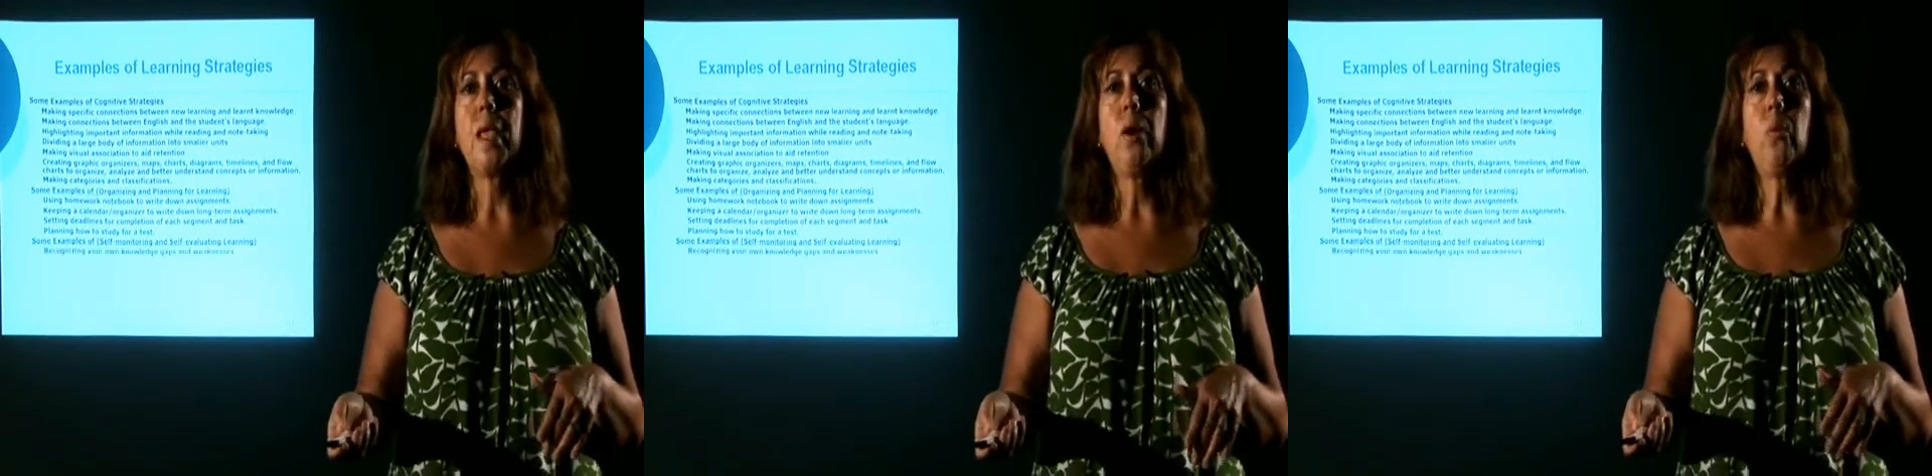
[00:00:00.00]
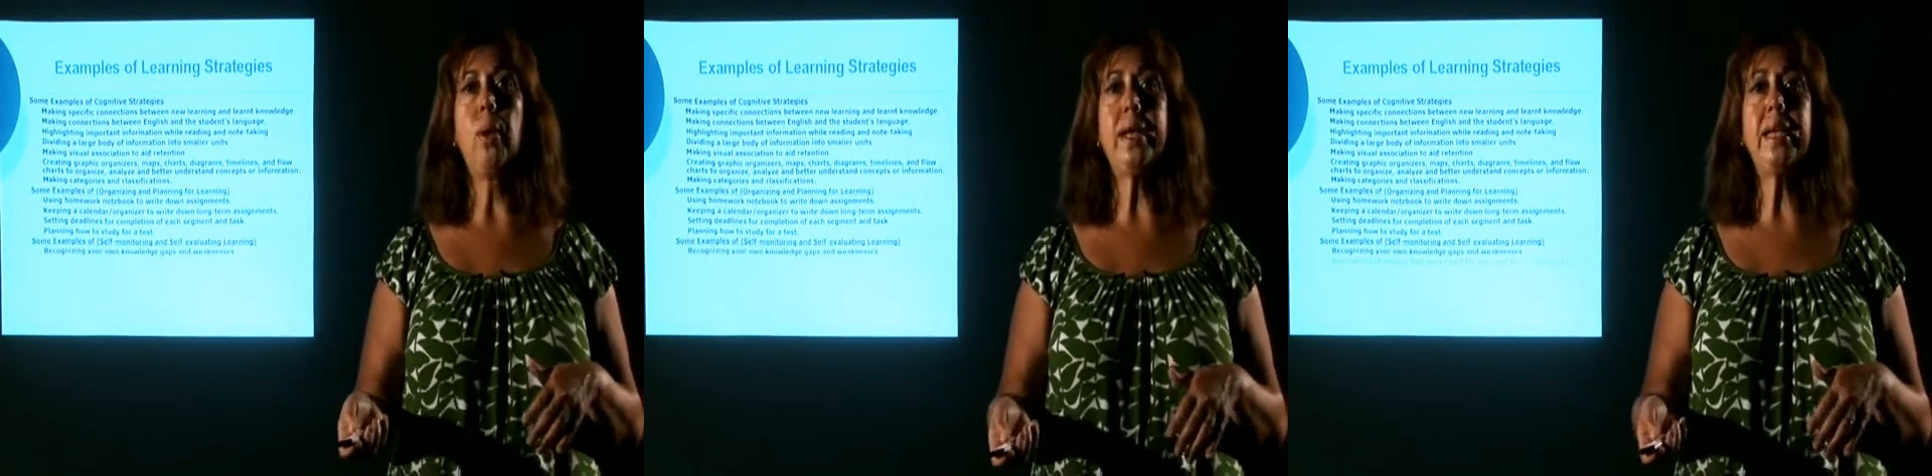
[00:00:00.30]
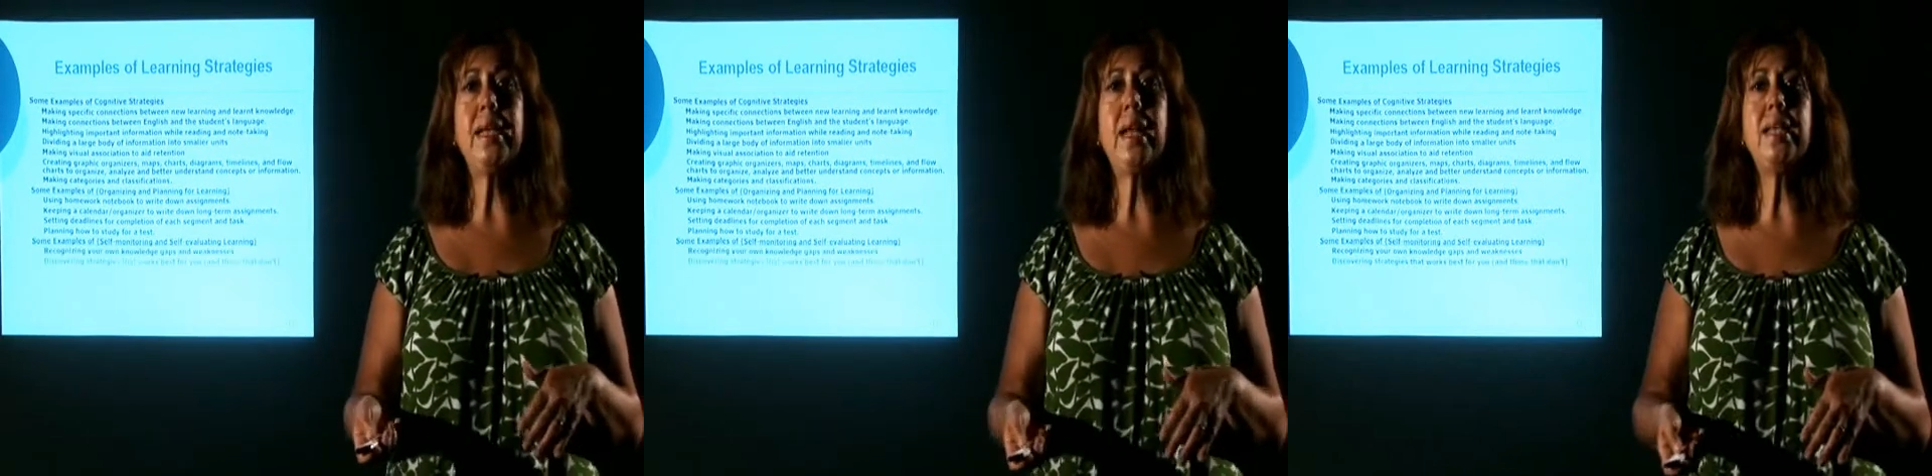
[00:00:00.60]

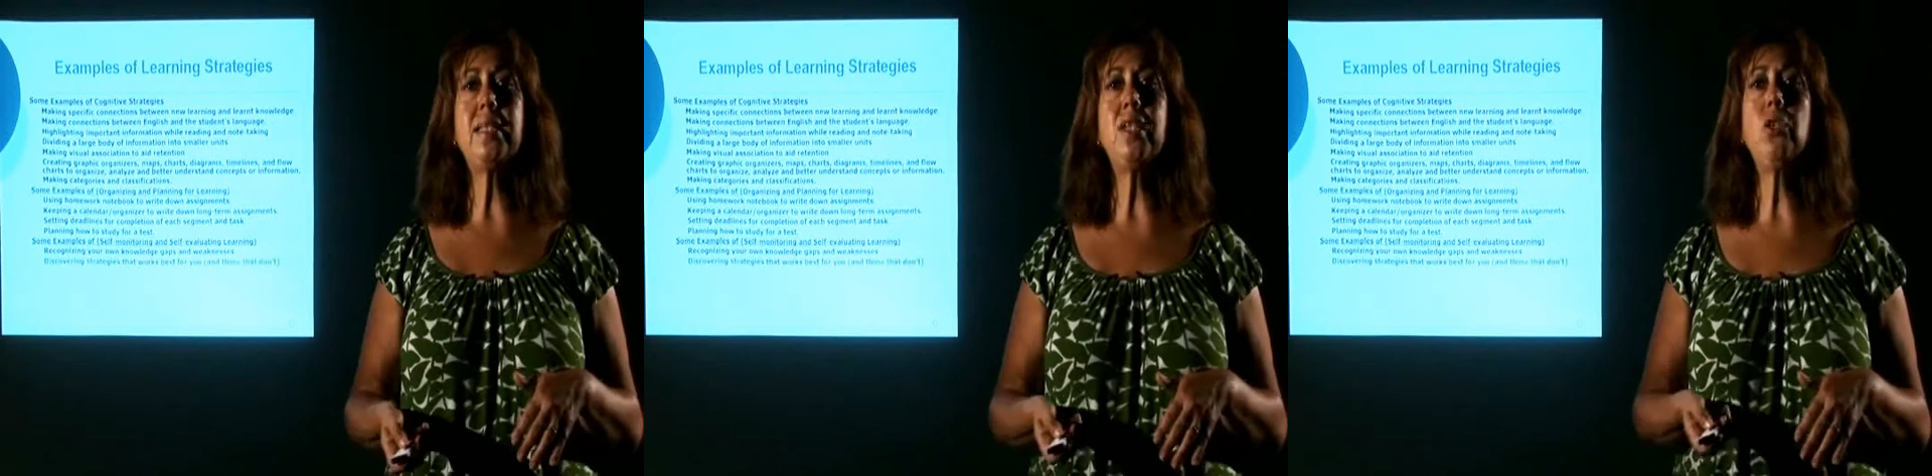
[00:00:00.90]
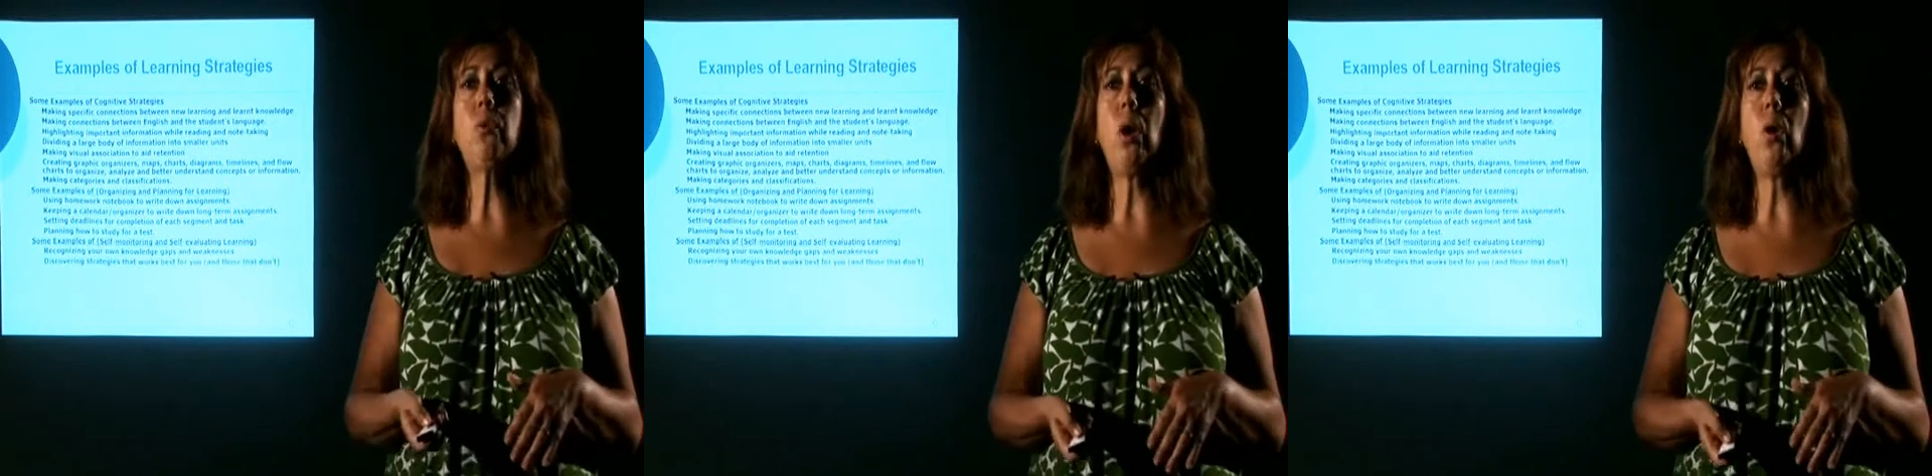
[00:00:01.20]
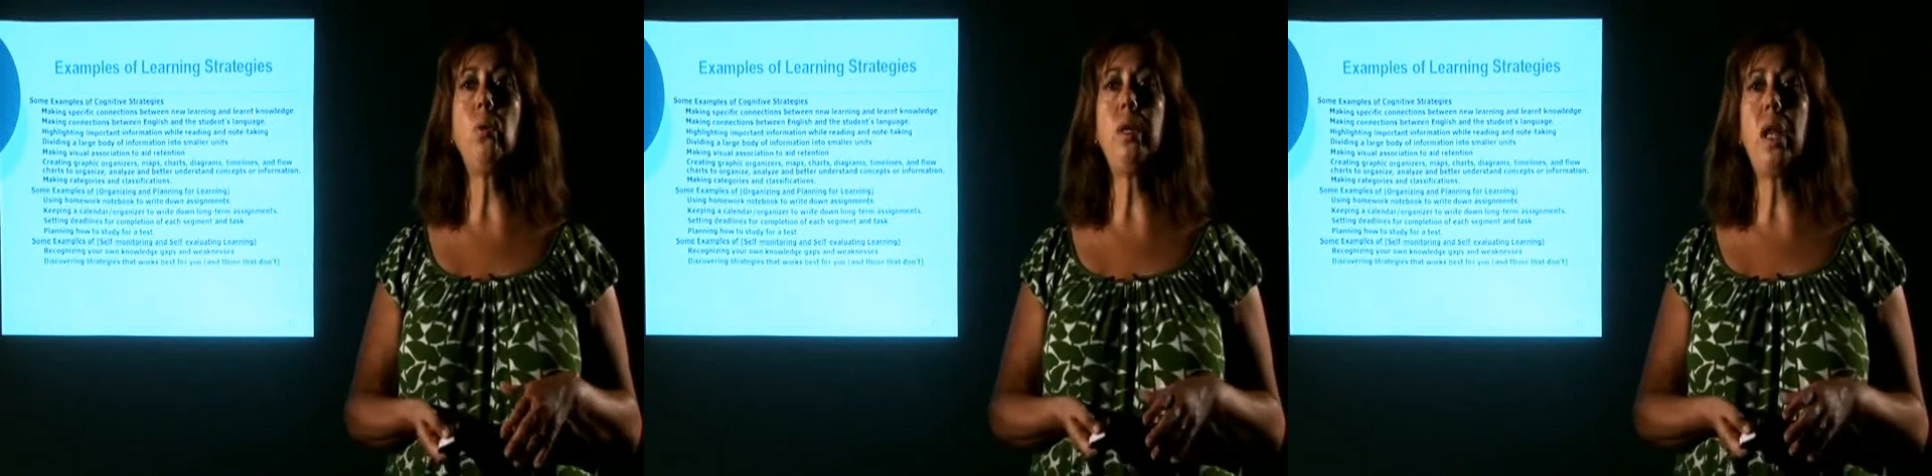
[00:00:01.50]
Recognizing your
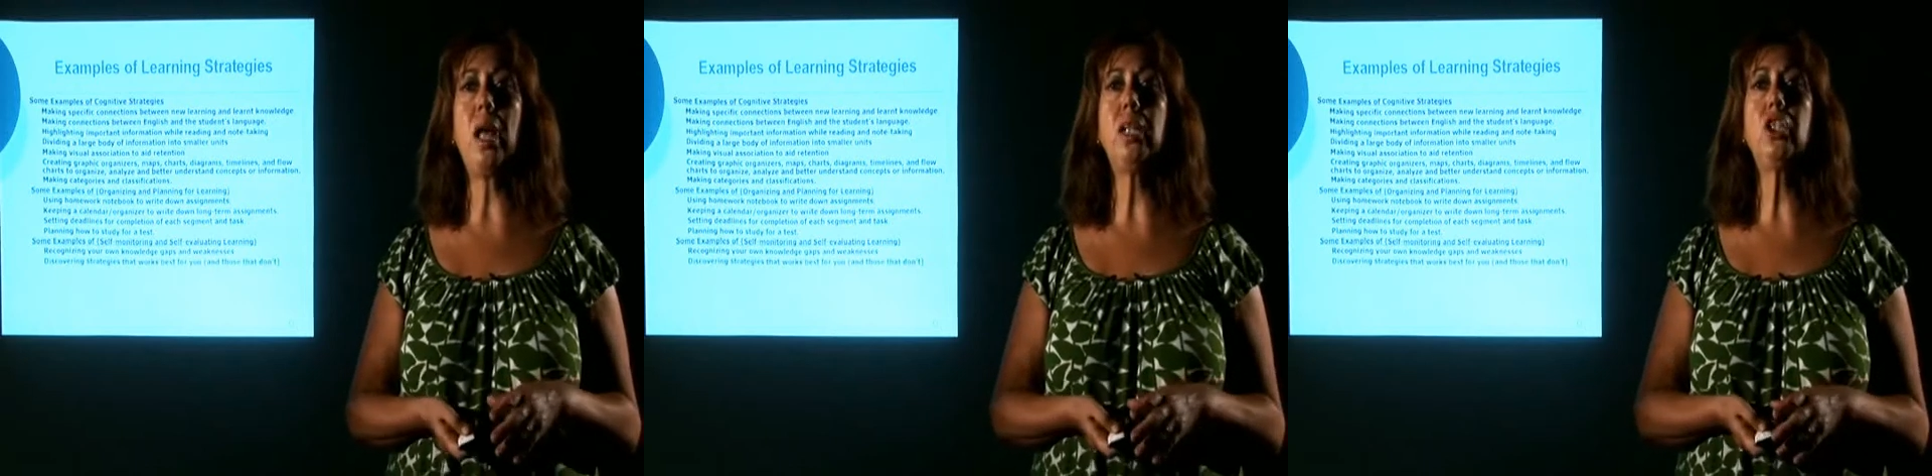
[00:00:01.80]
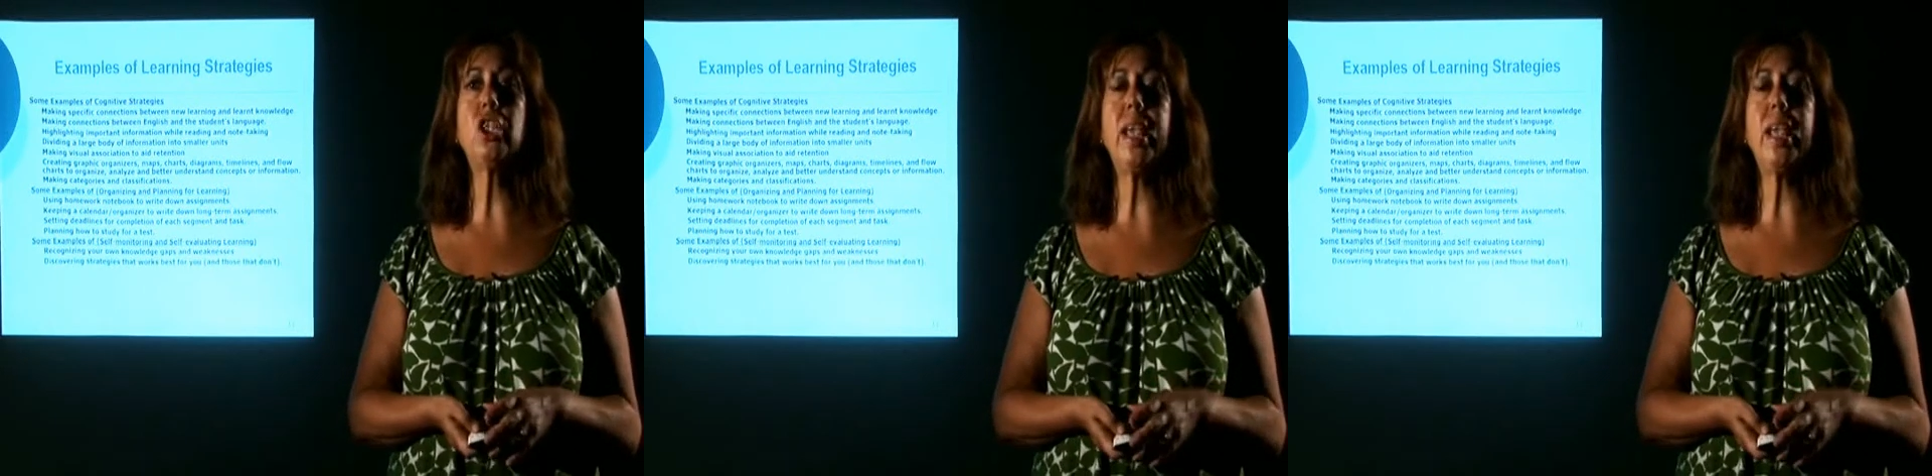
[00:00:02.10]
own knowledge